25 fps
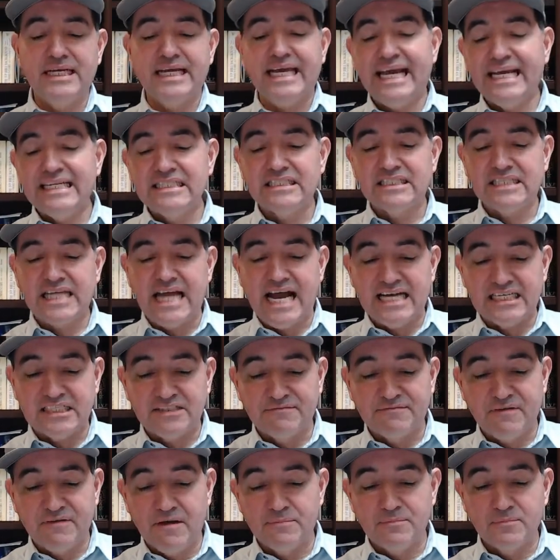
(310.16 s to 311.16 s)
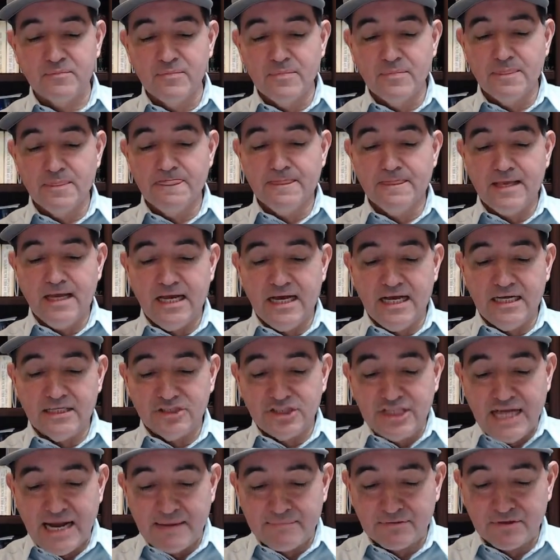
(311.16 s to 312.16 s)
insights from
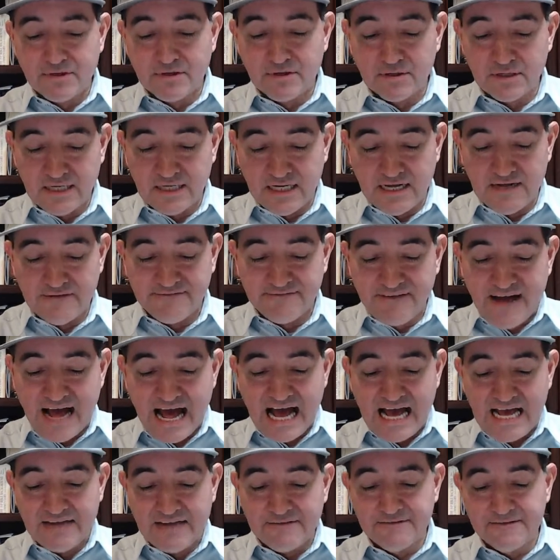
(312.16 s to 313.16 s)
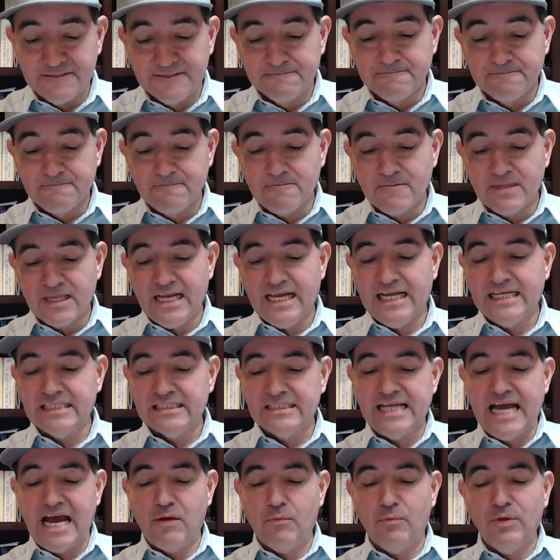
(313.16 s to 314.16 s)
chapter 5 is
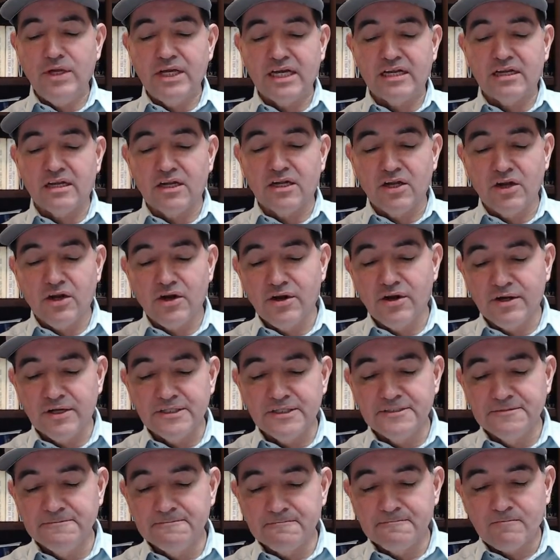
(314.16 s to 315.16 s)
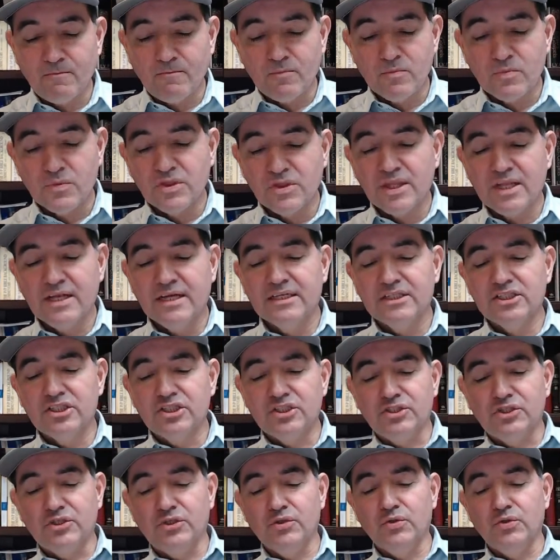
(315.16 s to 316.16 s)
that we can learn
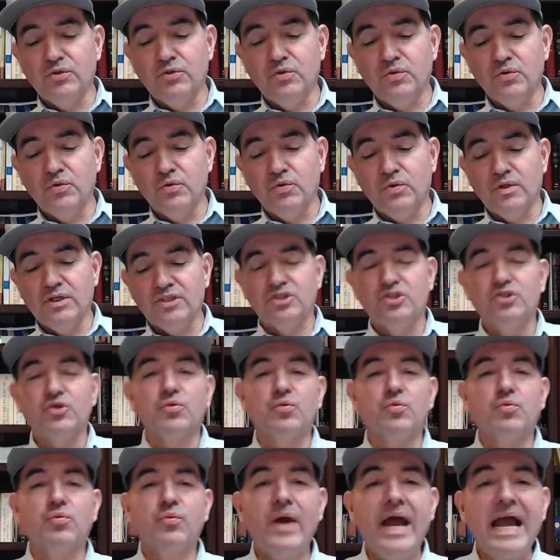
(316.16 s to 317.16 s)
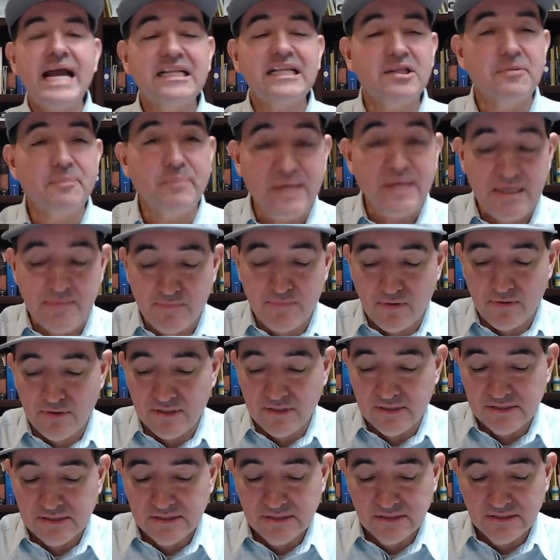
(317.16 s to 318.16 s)
to direct
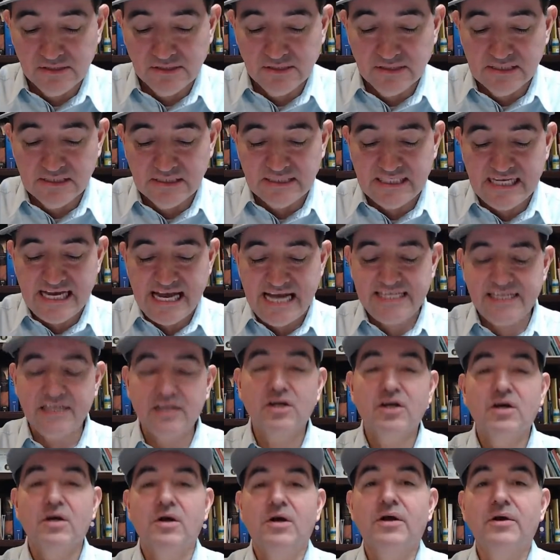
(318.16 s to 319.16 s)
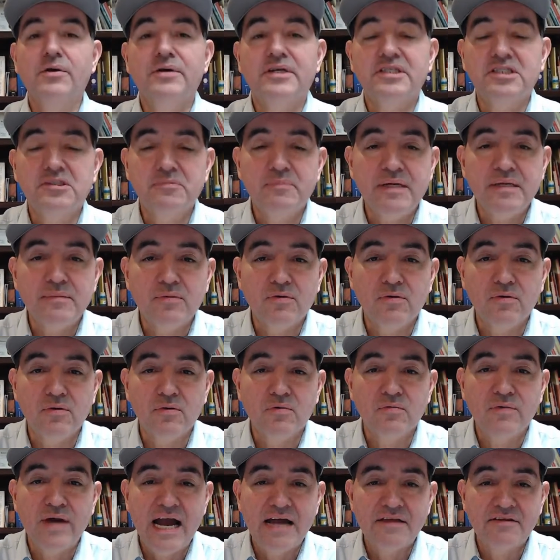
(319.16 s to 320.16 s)
people and encourage people
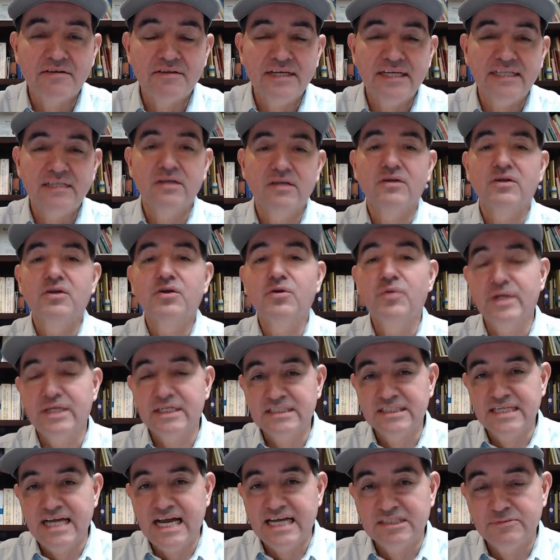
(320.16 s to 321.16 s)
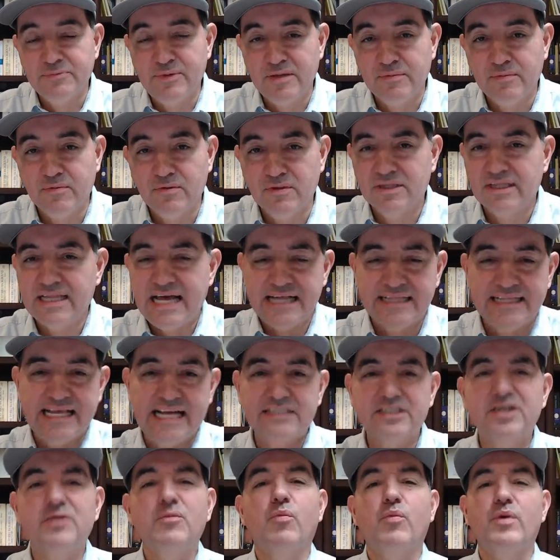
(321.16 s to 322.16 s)
rather than criticize people.
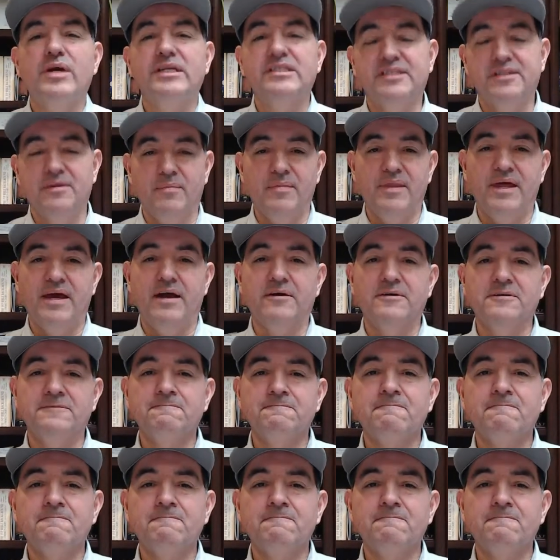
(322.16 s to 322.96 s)
That's some wisdom there.